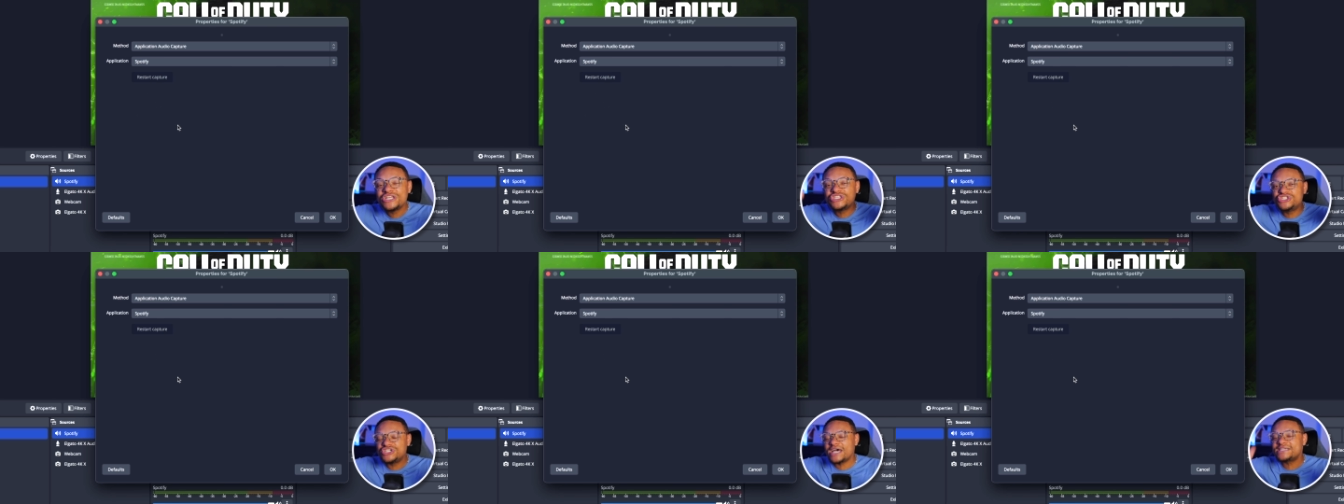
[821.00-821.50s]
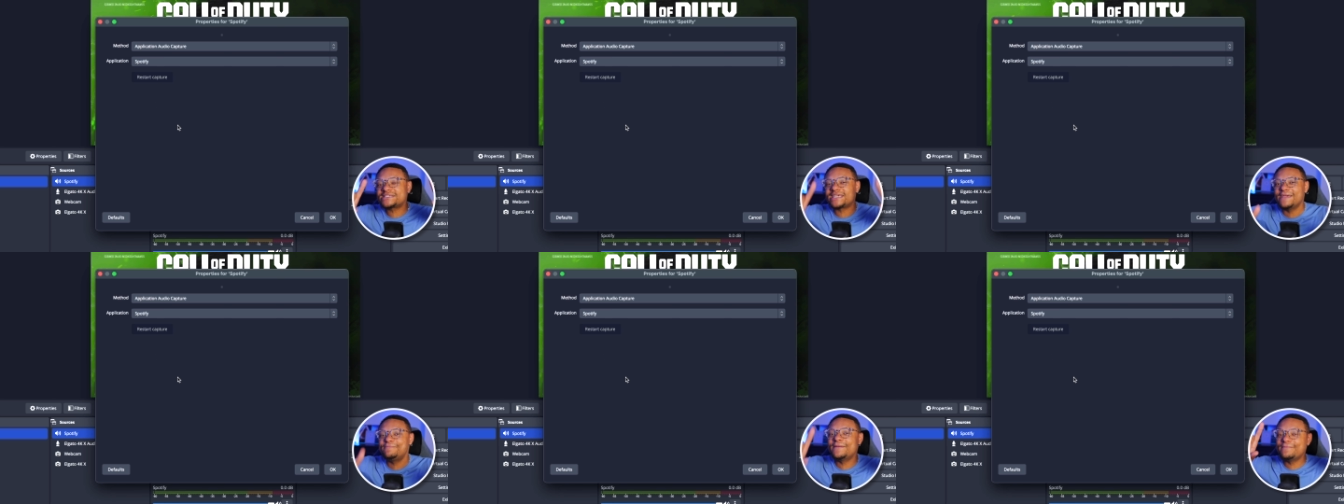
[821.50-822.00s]
Just
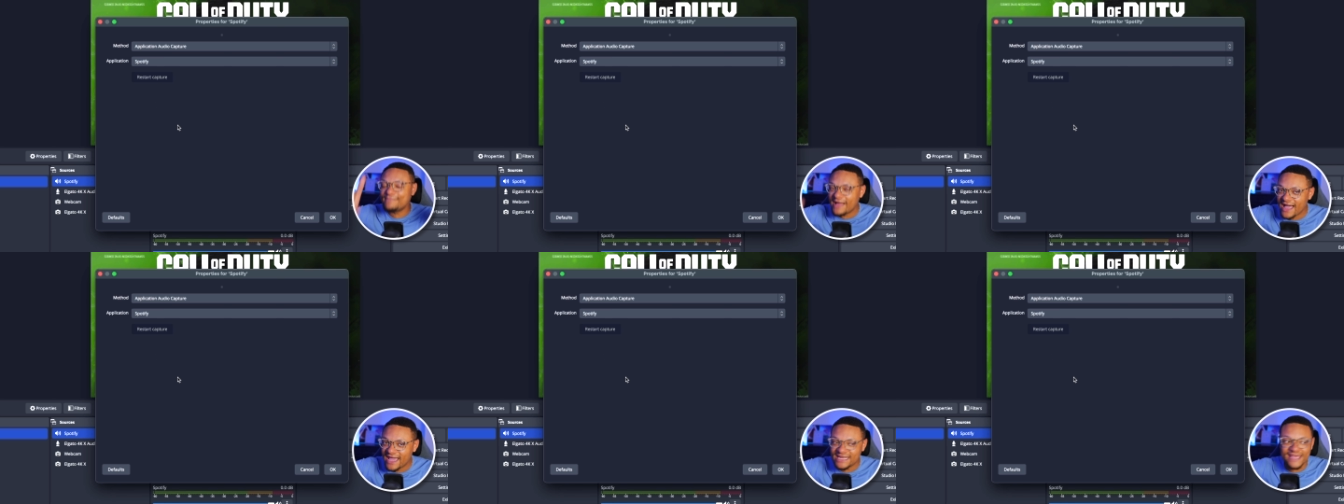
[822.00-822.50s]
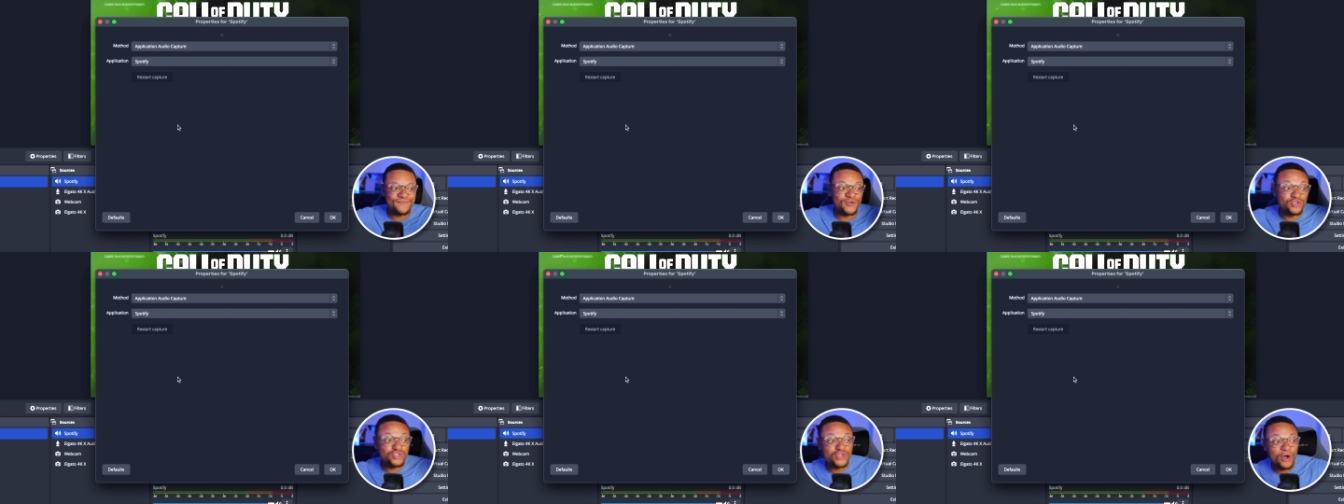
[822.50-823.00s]
keep in mind, if you
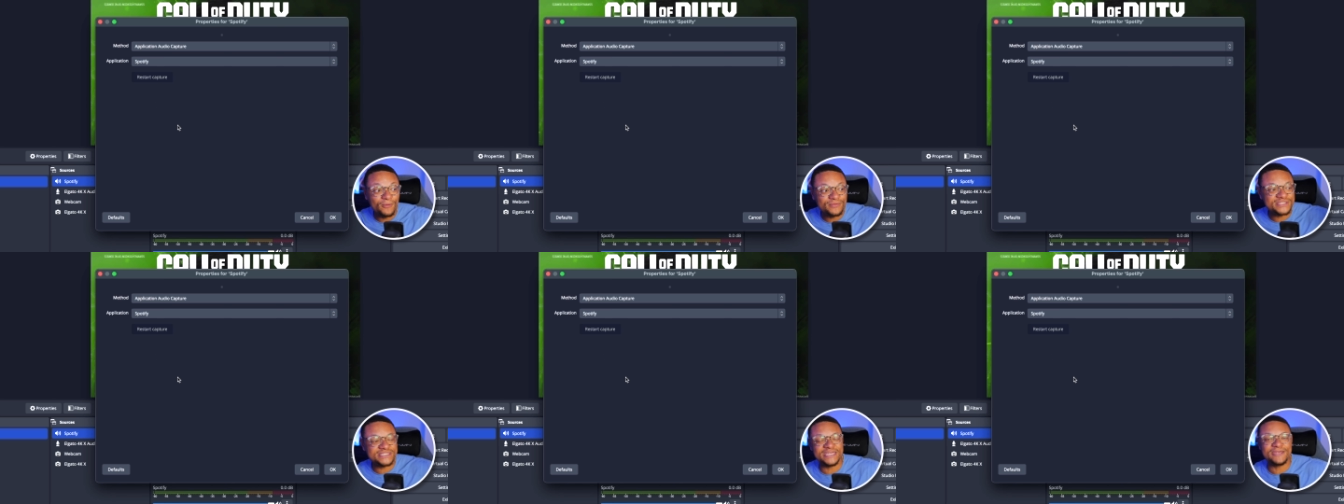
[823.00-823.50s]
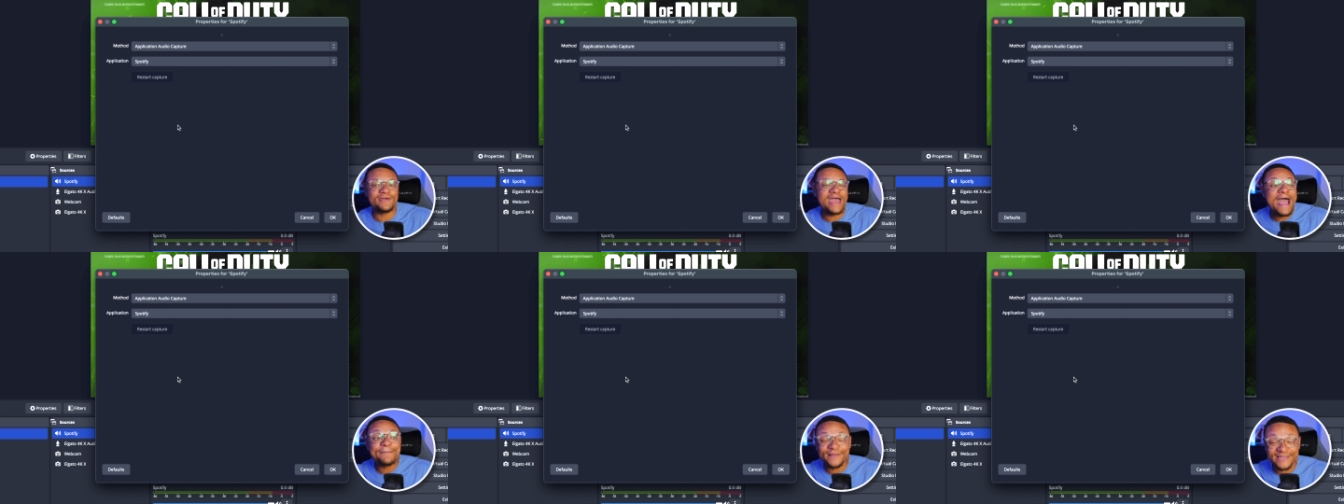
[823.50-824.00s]
don't see your
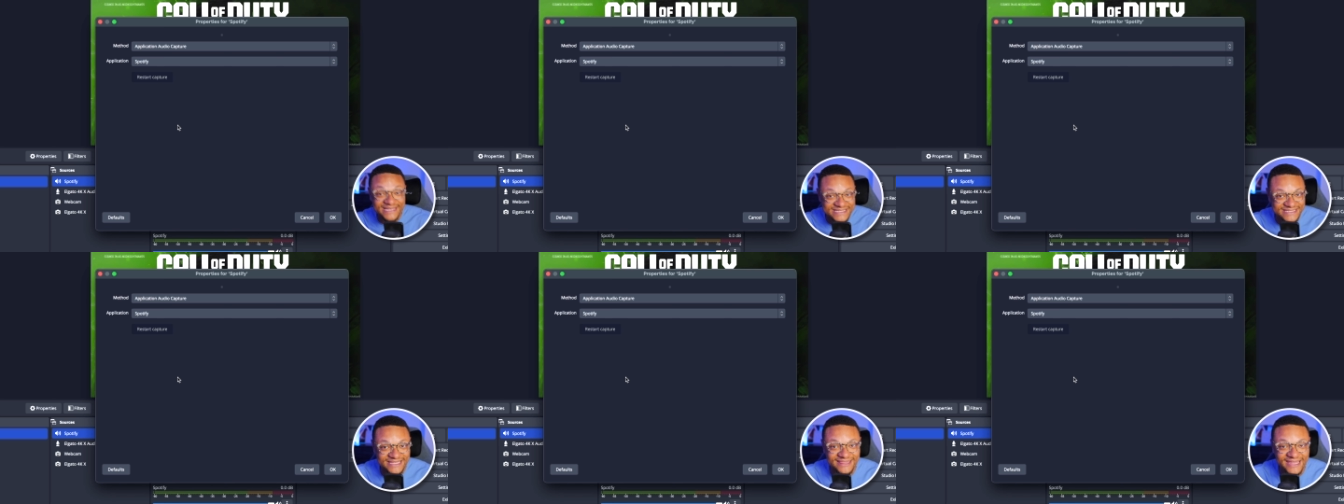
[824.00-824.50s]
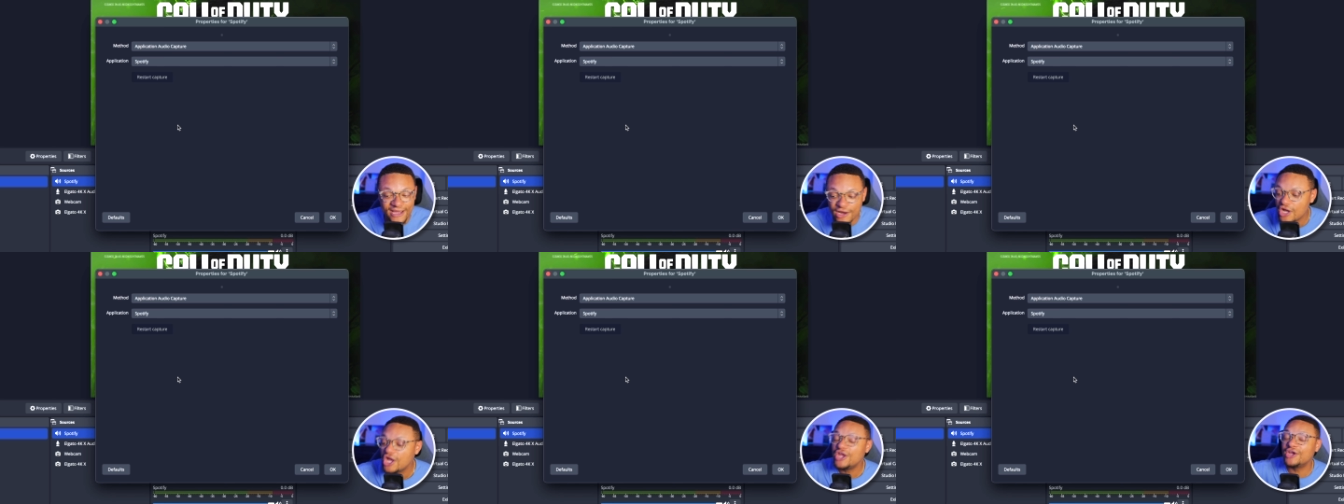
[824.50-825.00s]
app listed there,
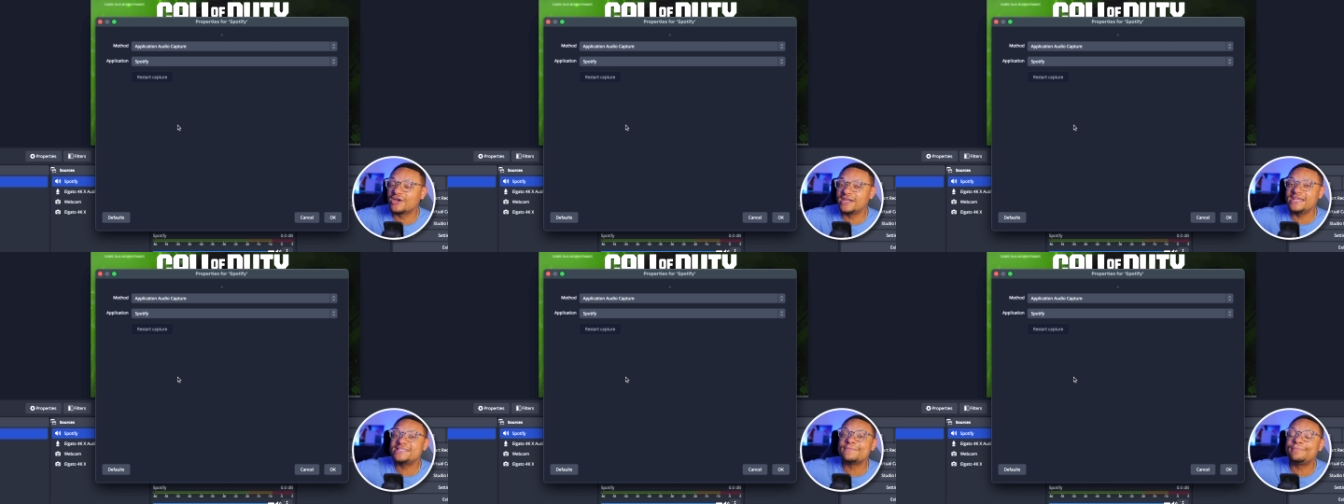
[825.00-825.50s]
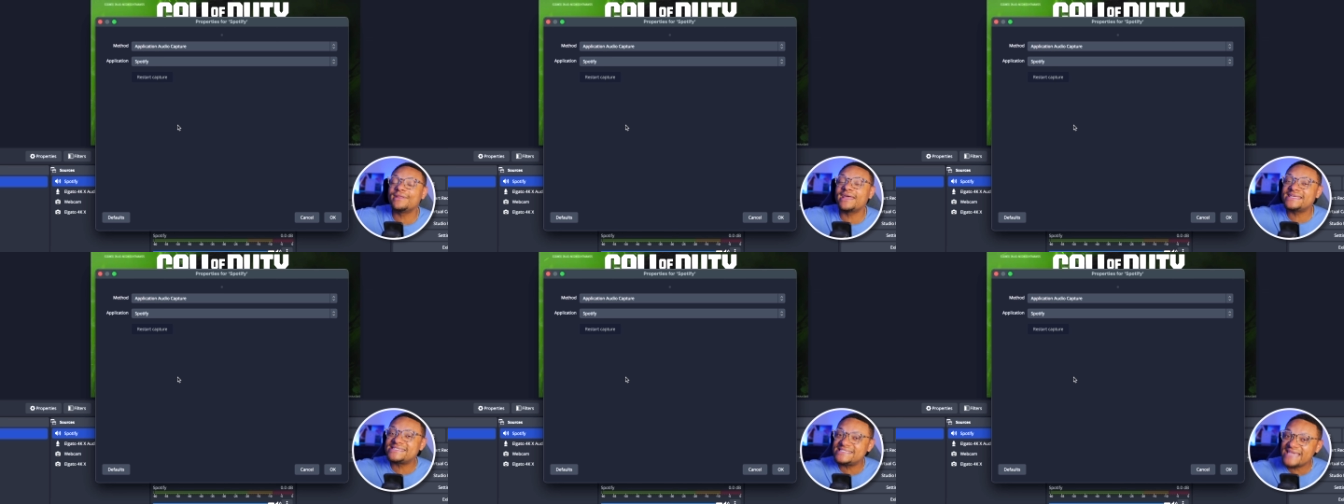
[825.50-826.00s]
you're gonna need to play
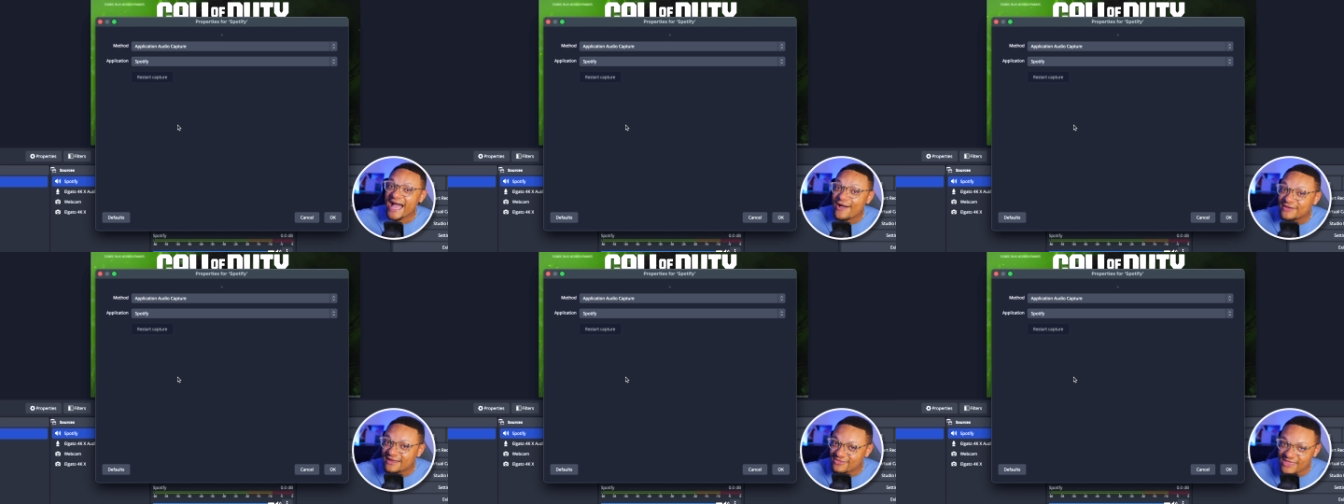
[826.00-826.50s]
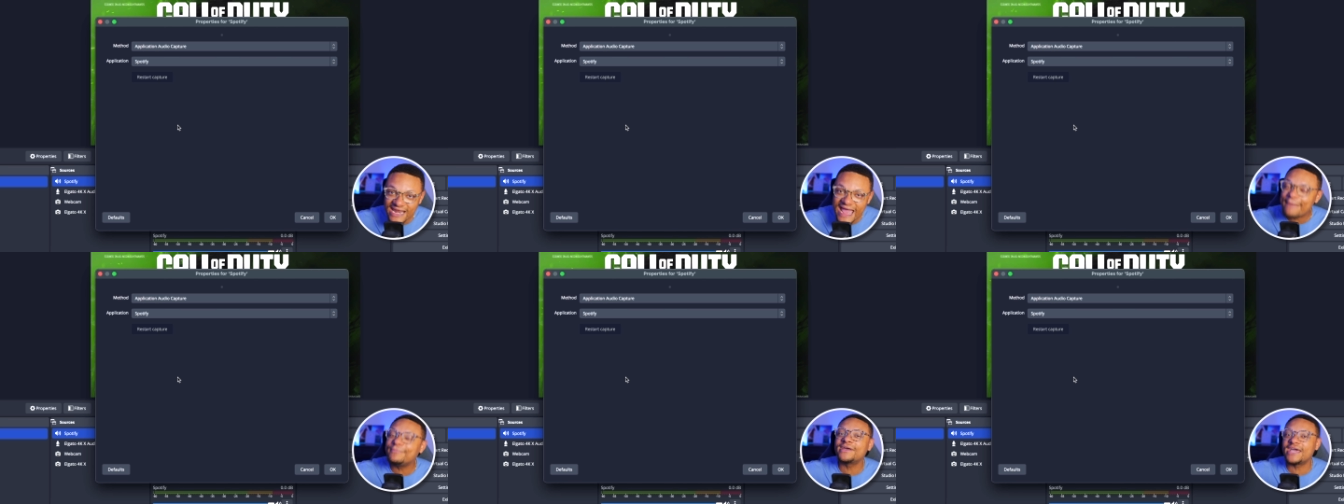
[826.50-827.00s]
sound out of that
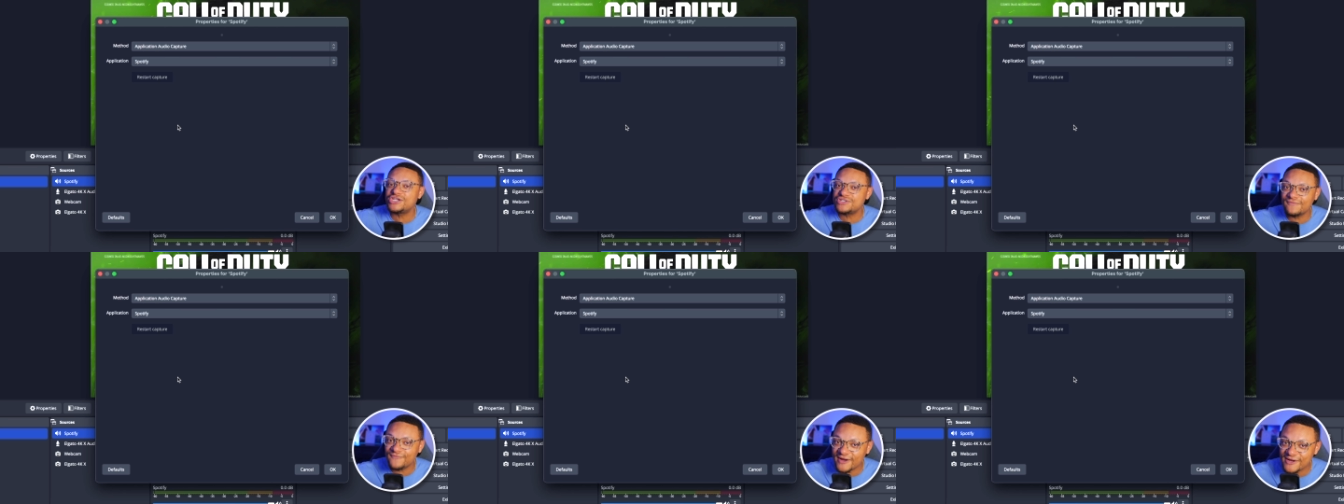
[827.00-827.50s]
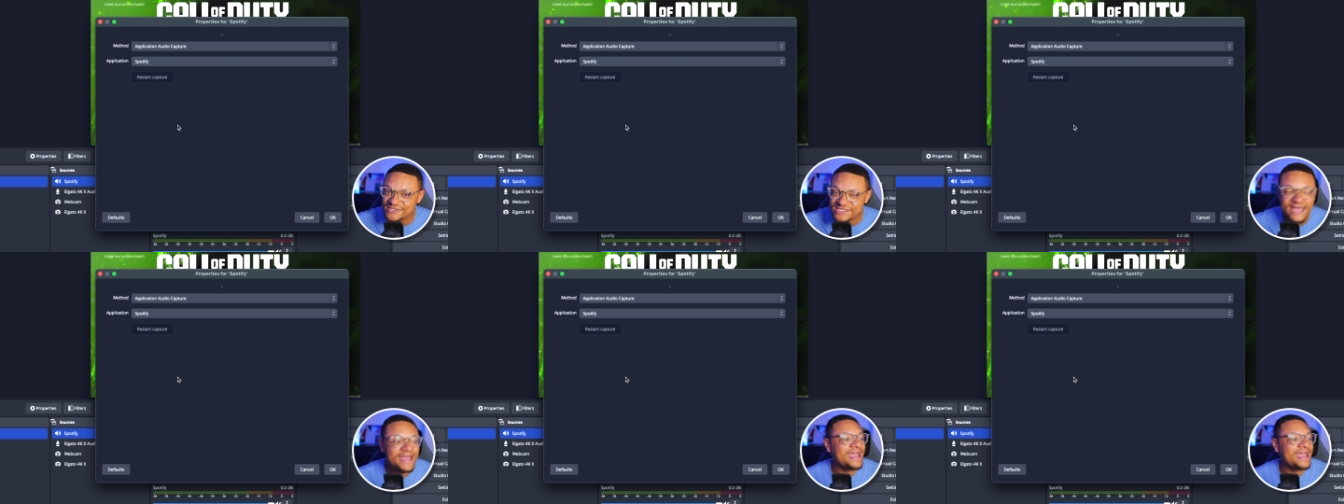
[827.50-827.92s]
application first,